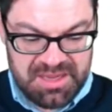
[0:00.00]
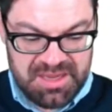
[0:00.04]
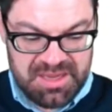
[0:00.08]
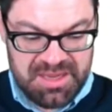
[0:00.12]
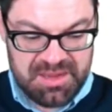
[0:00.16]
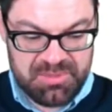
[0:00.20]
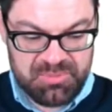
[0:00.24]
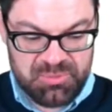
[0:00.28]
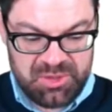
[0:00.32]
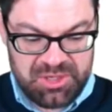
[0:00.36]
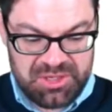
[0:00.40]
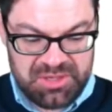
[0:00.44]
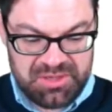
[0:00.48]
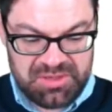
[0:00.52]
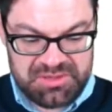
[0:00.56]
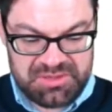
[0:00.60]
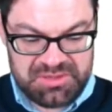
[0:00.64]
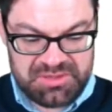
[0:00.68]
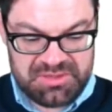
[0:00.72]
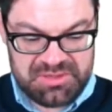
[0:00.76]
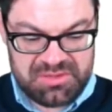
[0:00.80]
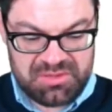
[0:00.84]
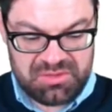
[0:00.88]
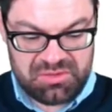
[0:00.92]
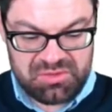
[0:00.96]
And because
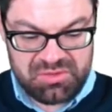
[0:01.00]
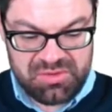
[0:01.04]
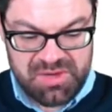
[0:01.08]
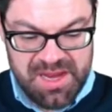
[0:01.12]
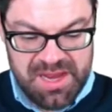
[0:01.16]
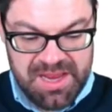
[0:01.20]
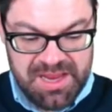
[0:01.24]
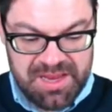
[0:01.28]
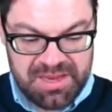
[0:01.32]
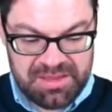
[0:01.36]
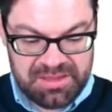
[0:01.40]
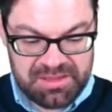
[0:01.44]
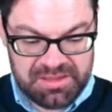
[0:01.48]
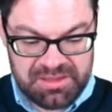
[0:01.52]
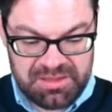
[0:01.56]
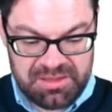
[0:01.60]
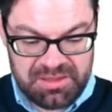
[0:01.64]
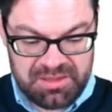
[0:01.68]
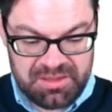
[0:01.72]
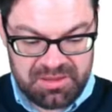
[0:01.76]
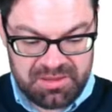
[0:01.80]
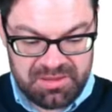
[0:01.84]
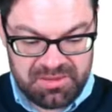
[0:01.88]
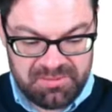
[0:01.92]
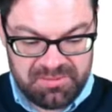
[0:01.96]
it's a triangle and
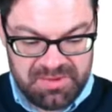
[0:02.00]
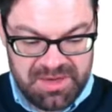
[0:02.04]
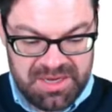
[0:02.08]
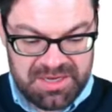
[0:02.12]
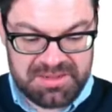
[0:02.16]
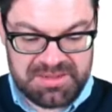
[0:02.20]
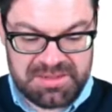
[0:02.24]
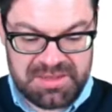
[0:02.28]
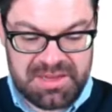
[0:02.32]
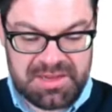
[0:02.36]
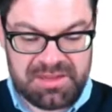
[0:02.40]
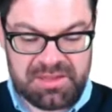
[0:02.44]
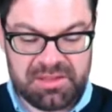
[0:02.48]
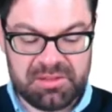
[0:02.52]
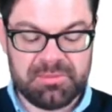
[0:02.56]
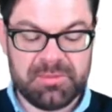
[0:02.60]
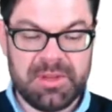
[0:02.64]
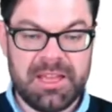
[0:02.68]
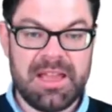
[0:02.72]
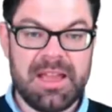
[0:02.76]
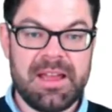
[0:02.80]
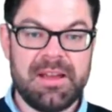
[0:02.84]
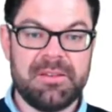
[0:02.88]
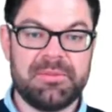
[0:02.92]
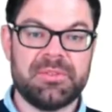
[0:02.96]
not a rectangle, we
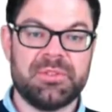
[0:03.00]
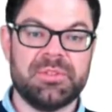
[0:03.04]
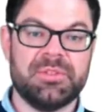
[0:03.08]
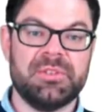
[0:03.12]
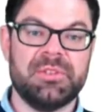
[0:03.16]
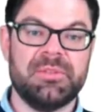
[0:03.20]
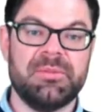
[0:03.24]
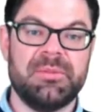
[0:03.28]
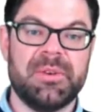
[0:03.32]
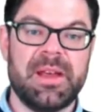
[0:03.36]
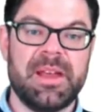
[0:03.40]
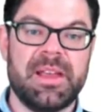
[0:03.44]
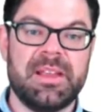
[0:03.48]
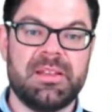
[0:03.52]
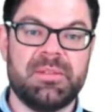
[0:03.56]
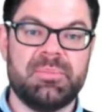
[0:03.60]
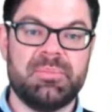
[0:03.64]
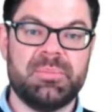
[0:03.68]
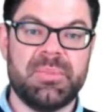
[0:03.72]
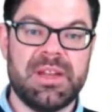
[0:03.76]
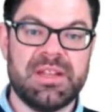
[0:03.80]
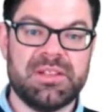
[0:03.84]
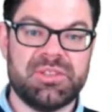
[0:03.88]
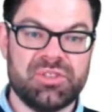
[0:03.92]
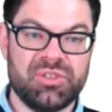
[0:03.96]
have to divide it
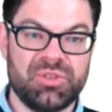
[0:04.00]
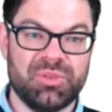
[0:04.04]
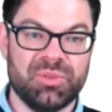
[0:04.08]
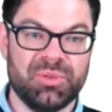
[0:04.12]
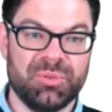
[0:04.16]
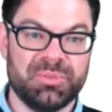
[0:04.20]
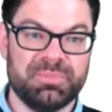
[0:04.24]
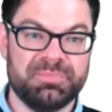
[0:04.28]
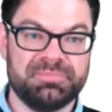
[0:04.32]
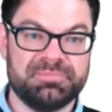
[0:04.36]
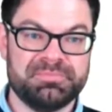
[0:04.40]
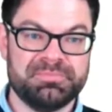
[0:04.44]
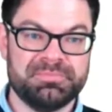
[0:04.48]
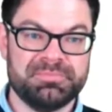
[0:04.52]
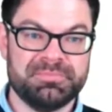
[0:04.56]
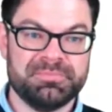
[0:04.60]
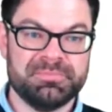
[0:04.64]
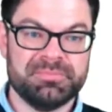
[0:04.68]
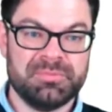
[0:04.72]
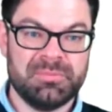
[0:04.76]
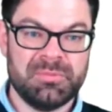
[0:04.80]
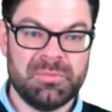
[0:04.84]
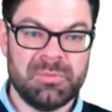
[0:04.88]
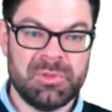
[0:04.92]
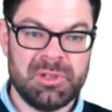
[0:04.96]
by two.
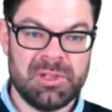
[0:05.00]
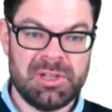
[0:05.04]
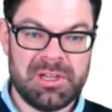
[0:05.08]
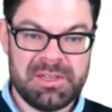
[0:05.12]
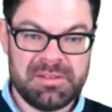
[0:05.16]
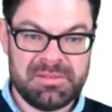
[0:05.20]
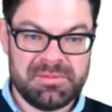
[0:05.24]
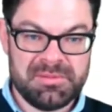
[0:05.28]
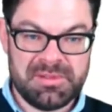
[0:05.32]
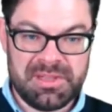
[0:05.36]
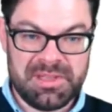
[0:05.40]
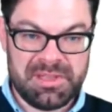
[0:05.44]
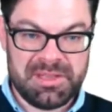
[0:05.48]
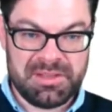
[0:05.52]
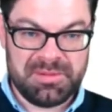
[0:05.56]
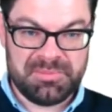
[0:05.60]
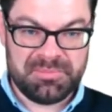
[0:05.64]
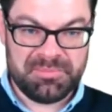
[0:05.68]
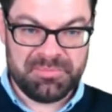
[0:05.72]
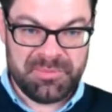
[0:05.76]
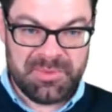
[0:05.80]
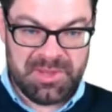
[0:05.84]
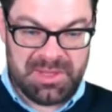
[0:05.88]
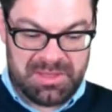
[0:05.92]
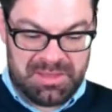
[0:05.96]
Right?
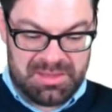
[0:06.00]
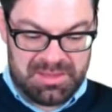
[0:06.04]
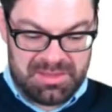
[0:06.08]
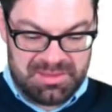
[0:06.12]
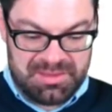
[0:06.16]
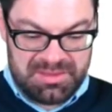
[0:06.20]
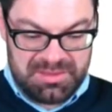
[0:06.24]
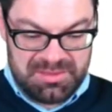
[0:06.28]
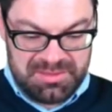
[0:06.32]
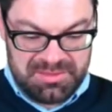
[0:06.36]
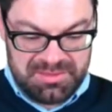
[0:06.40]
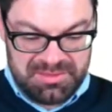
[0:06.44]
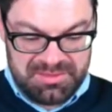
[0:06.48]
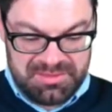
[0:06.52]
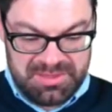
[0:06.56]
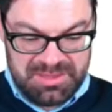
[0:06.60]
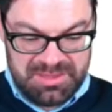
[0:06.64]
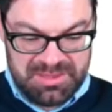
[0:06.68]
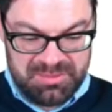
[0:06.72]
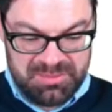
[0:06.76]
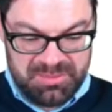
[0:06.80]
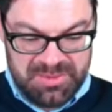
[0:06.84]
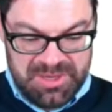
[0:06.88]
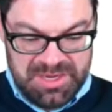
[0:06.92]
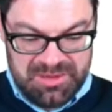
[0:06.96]
Um, think
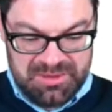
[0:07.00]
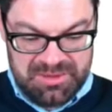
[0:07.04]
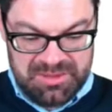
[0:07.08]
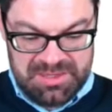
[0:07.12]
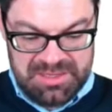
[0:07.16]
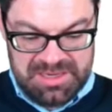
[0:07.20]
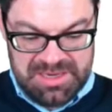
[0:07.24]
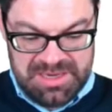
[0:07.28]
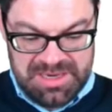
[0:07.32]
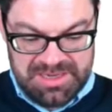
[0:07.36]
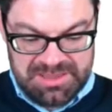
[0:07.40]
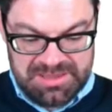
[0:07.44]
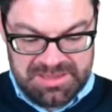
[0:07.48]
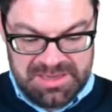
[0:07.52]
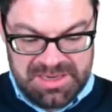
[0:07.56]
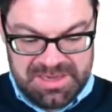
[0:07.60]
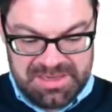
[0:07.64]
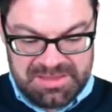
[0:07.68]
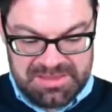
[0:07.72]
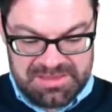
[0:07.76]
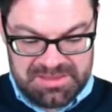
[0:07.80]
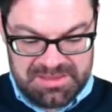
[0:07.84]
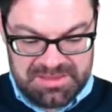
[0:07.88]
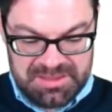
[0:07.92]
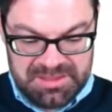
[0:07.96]
about it like
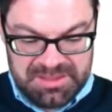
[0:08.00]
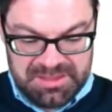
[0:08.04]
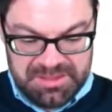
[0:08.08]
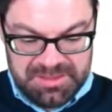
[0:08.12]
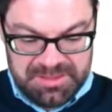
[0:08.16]
that.